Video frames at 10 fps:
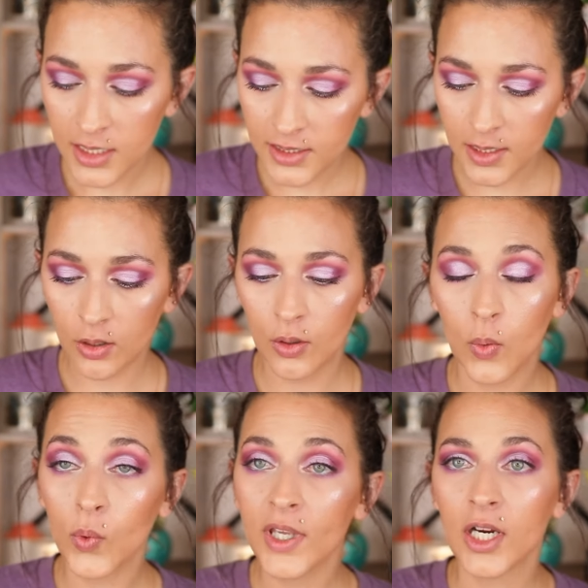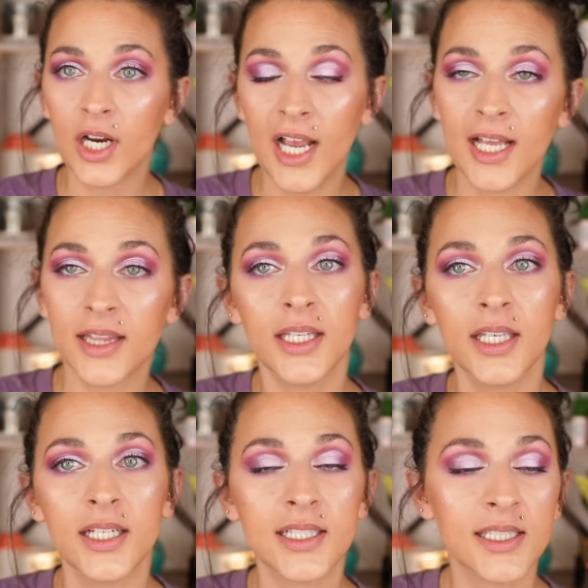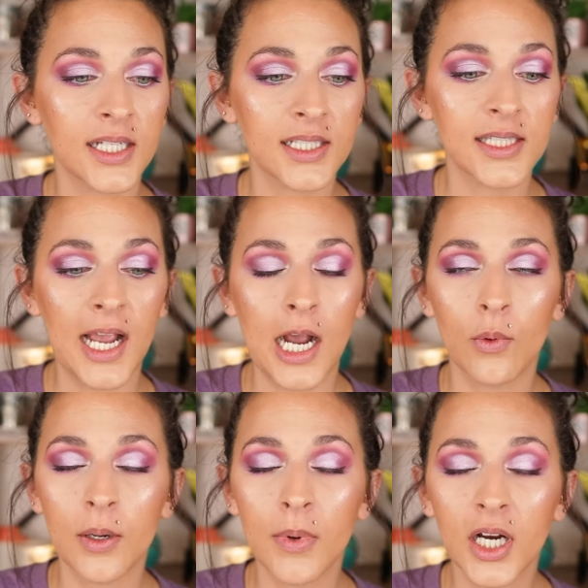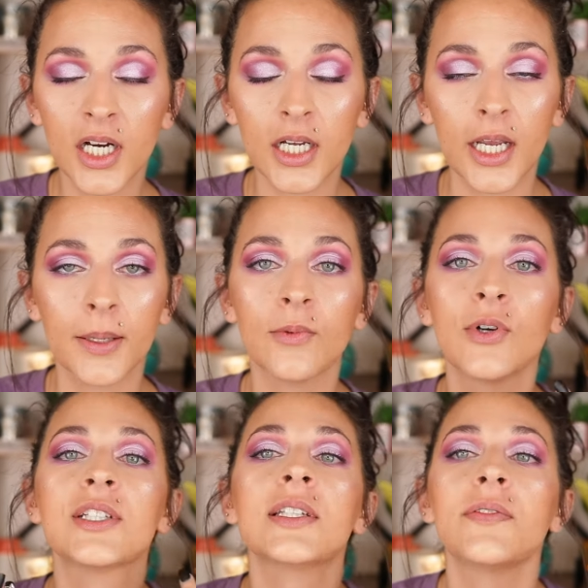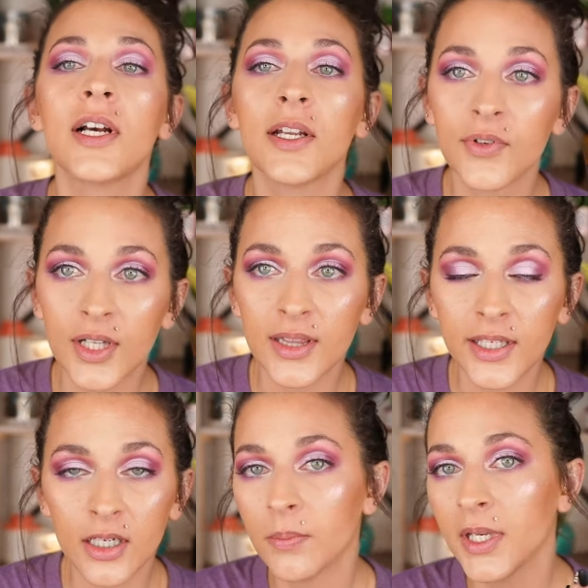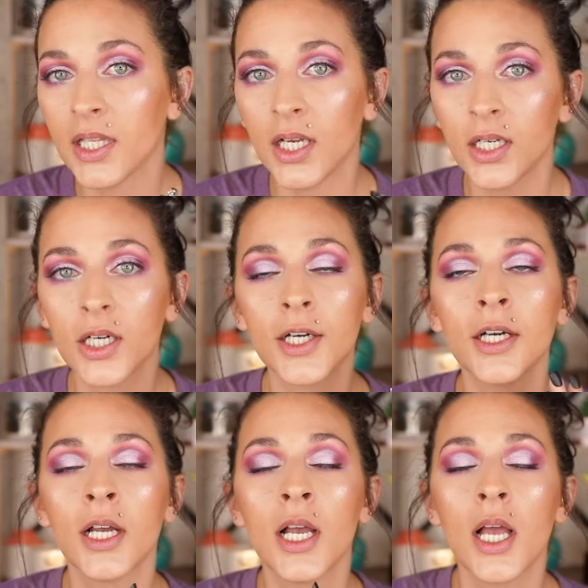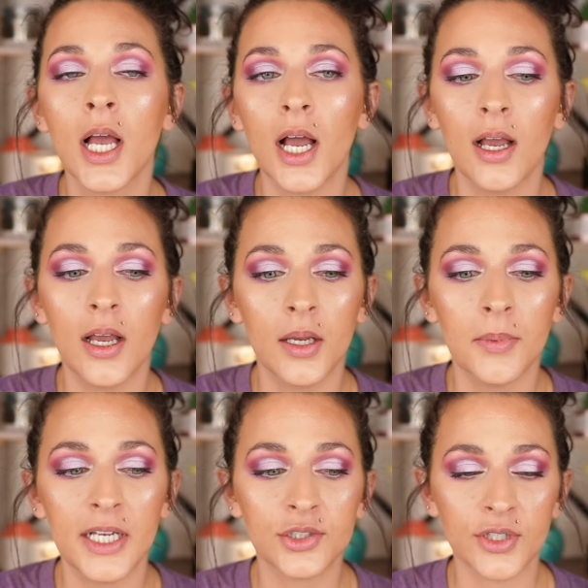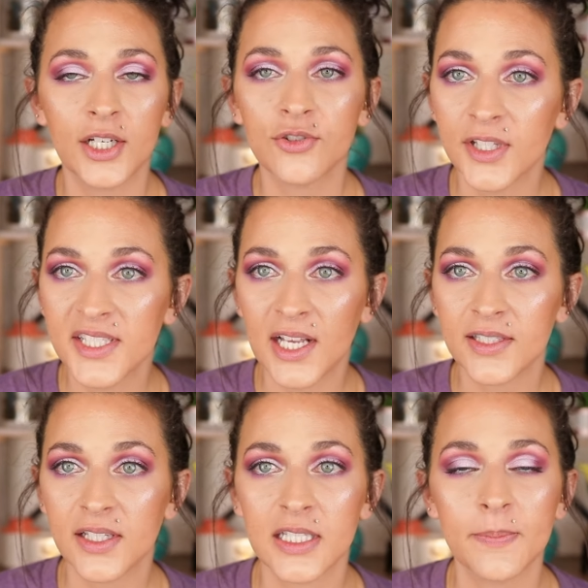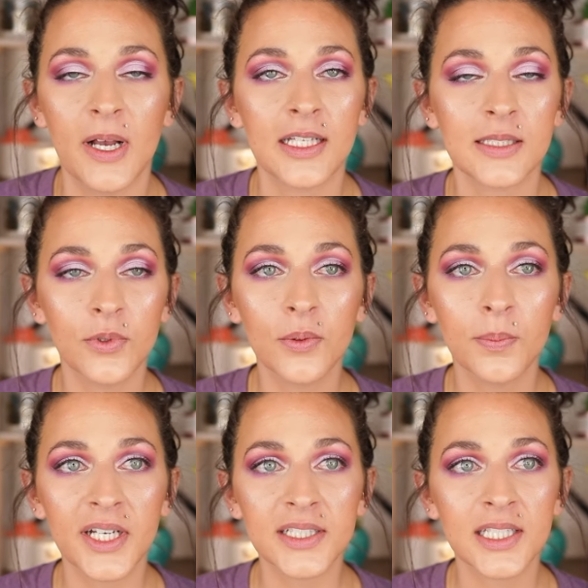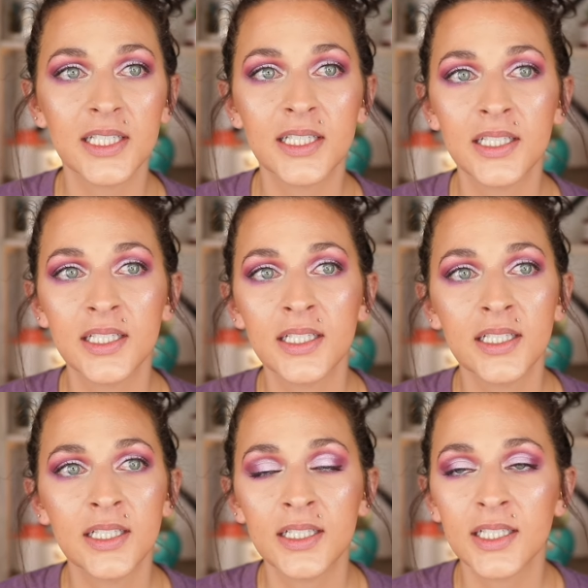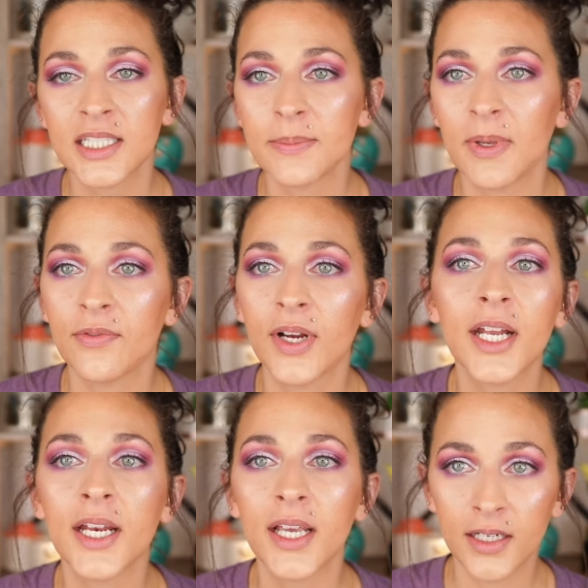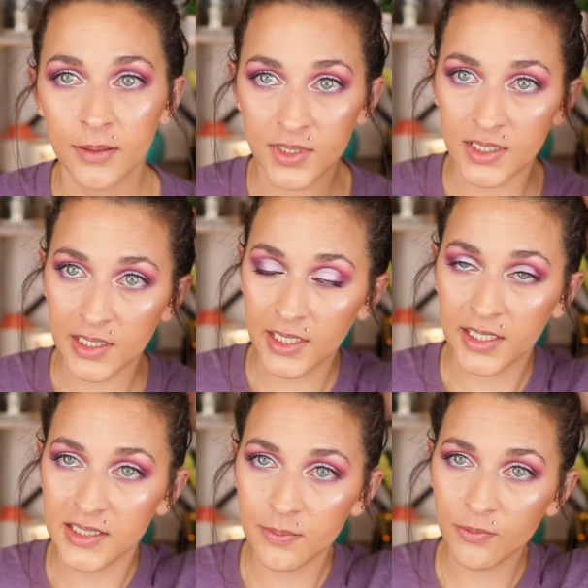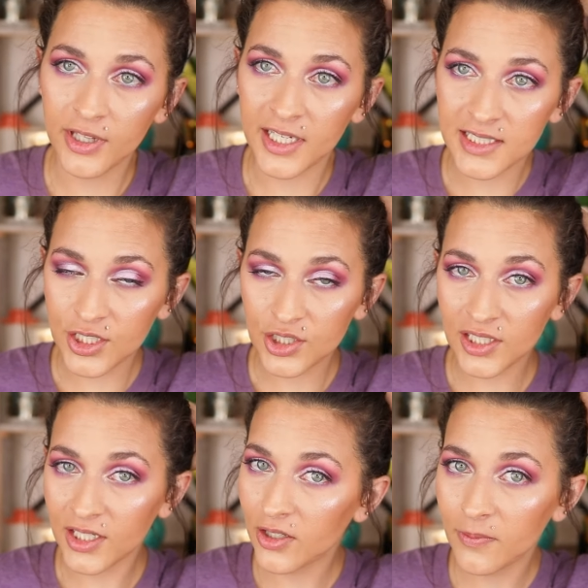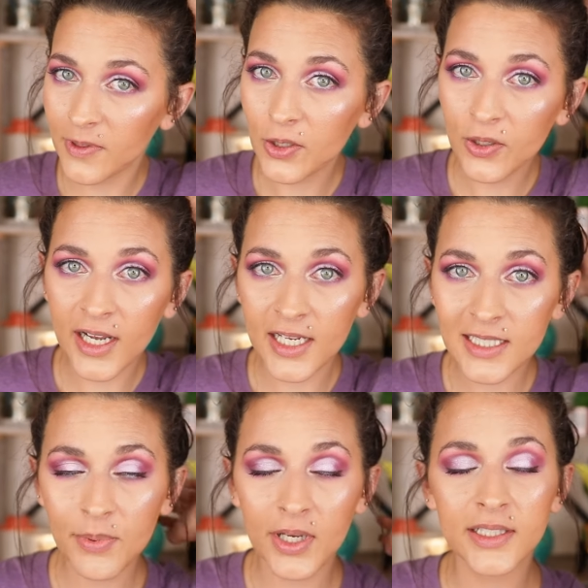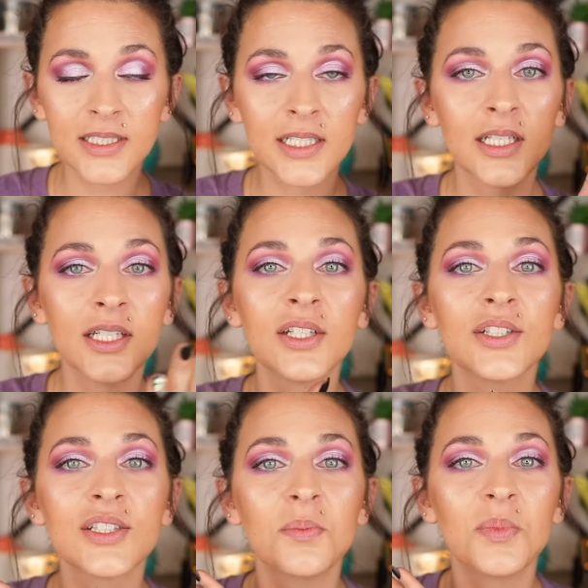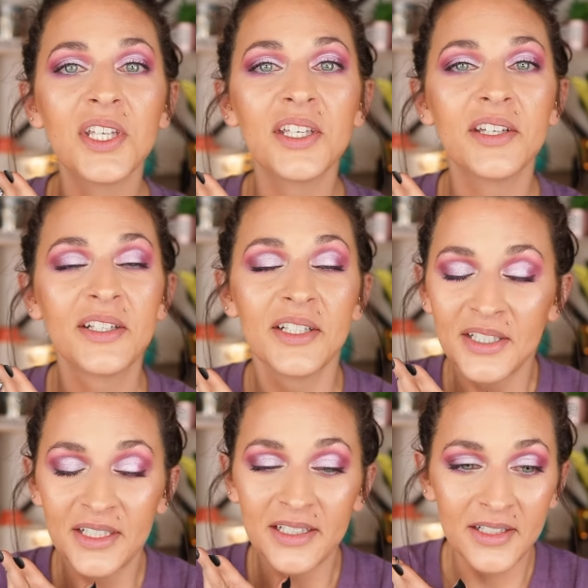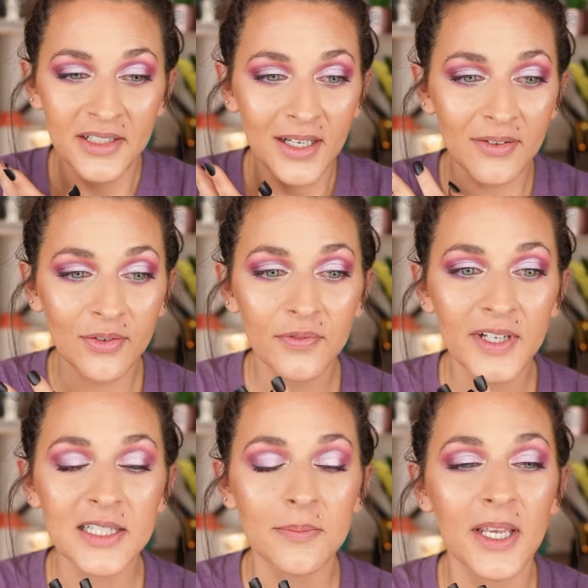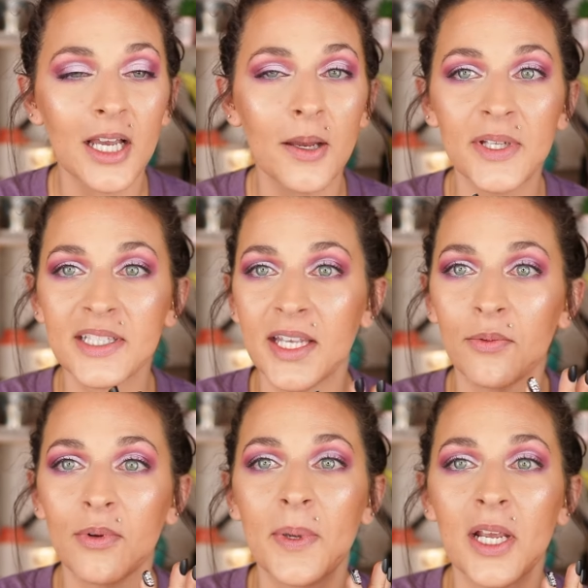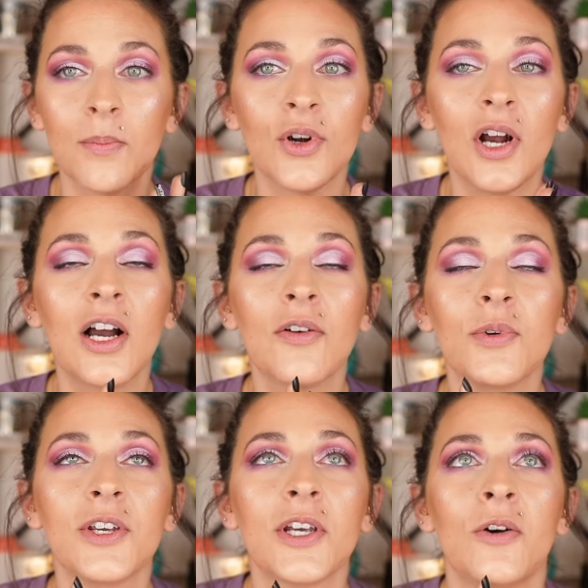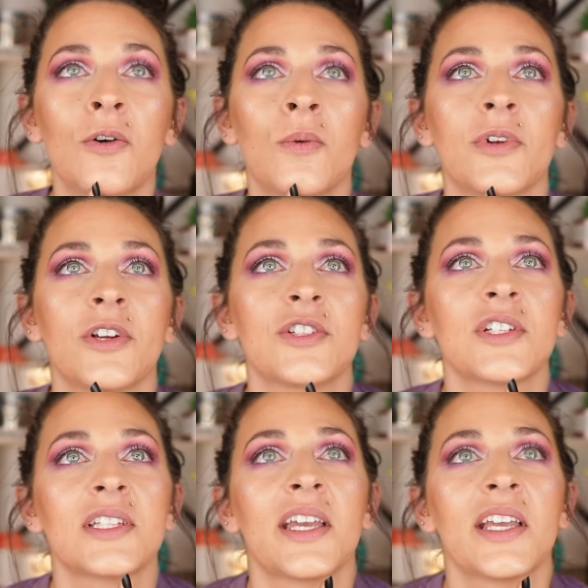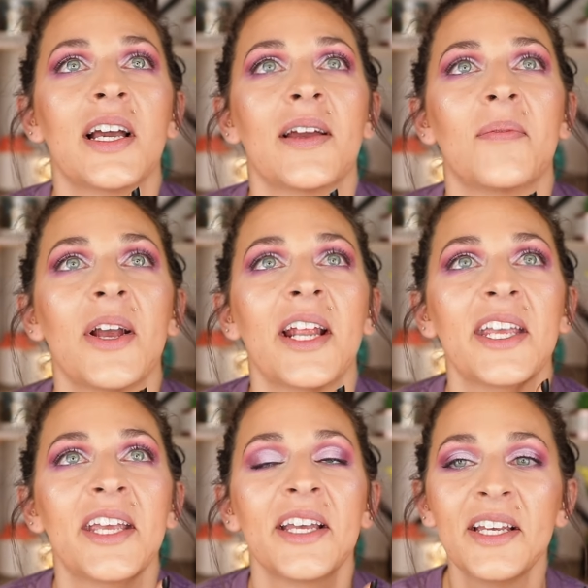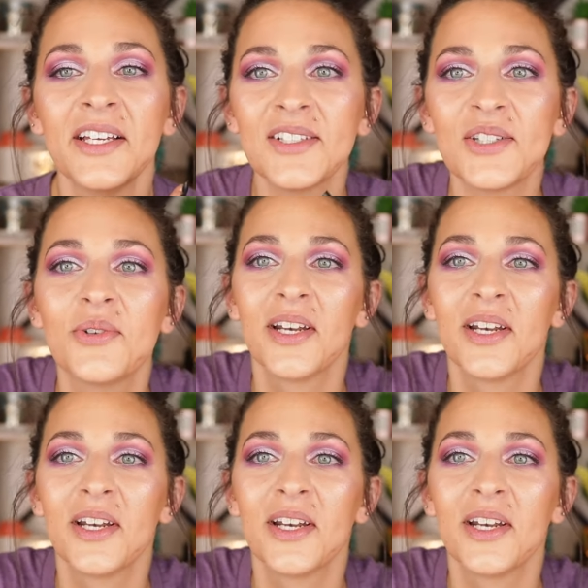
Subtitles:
So we are at the 6 hour mark. I'm going to leave it on for a little bit longer. I try to draw these out as long as possible, but it's my Friday night and I'm just like, I need some relaxation. I don't know about you guys, but to me, a full face of makeup, it's like ripping a bra off when you get home. You're just like, I'm ready to